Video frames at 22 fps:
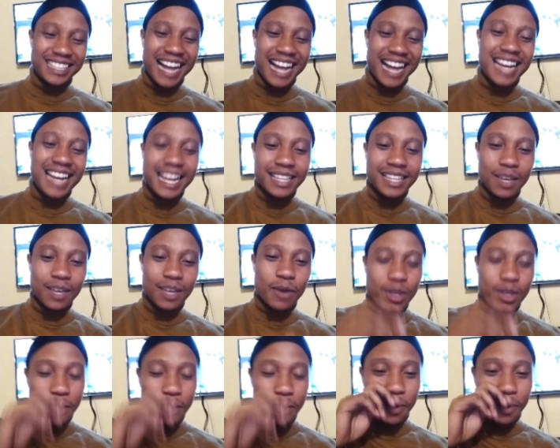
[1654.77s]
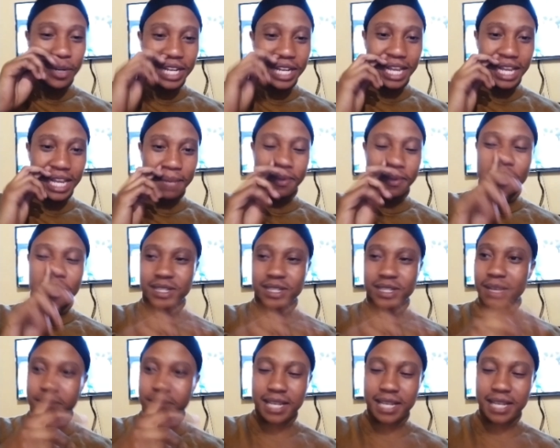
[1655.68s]
I like the way you're putting it,
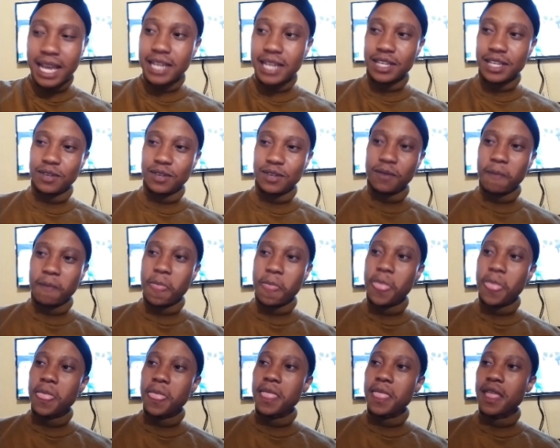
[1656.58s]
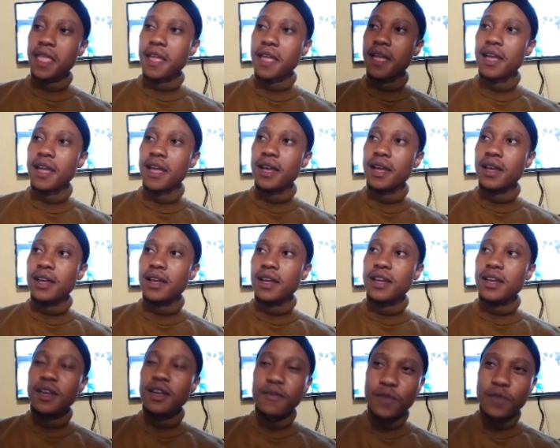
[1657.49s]
because I'm telling you,
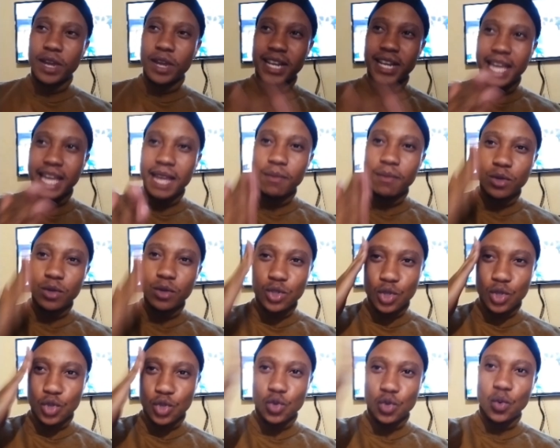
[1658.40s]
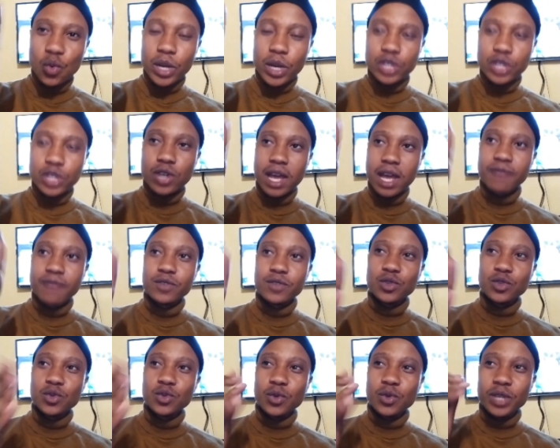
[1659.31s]
if you're unable to do what you have
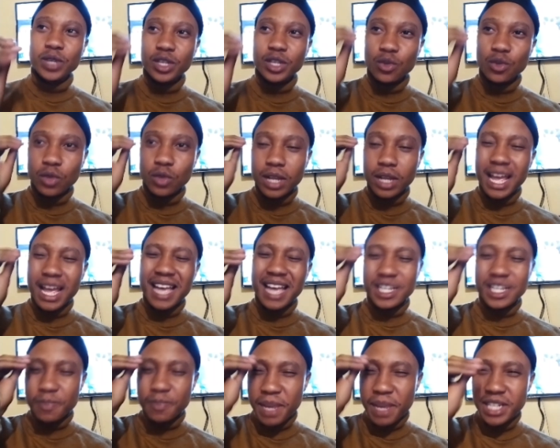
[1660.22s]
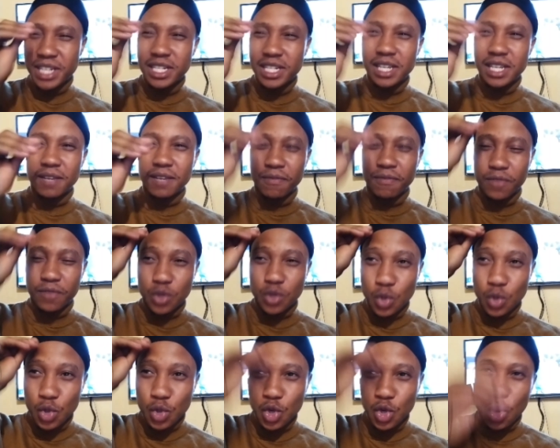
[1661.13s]
to do, especially if
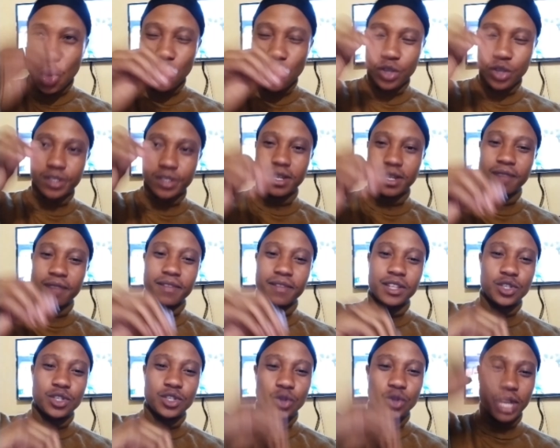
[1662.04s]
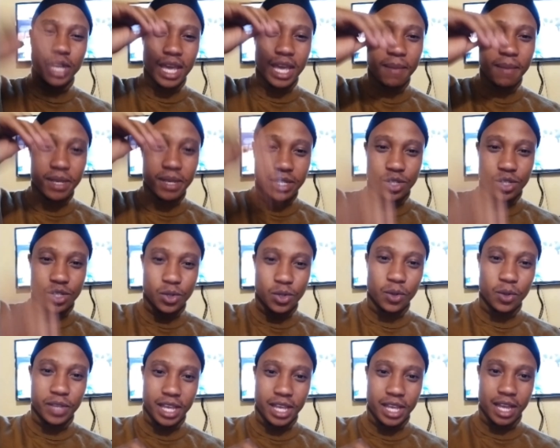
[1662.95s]
you know yourself that you came as a
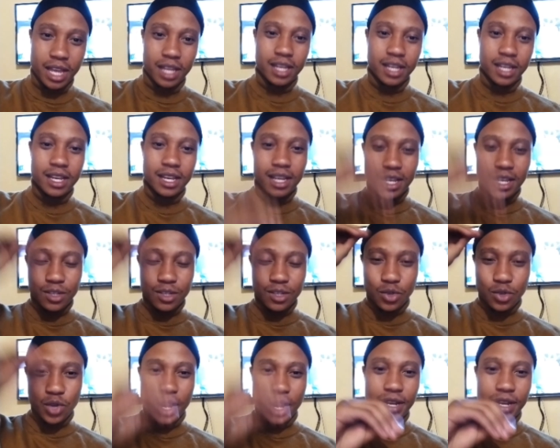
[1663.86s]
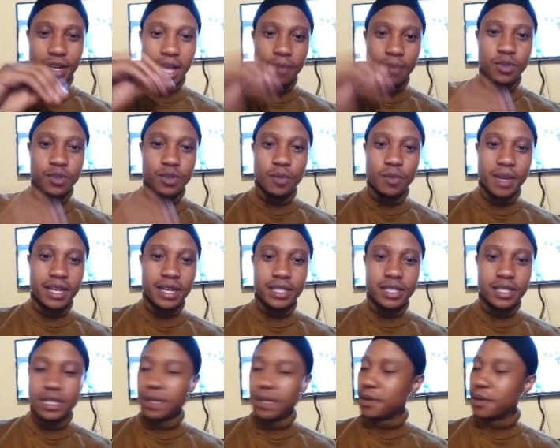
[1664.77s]
soul here to try and help
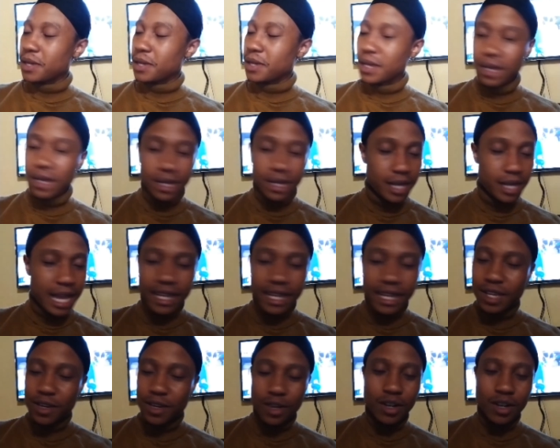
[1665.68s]
humanity, like it or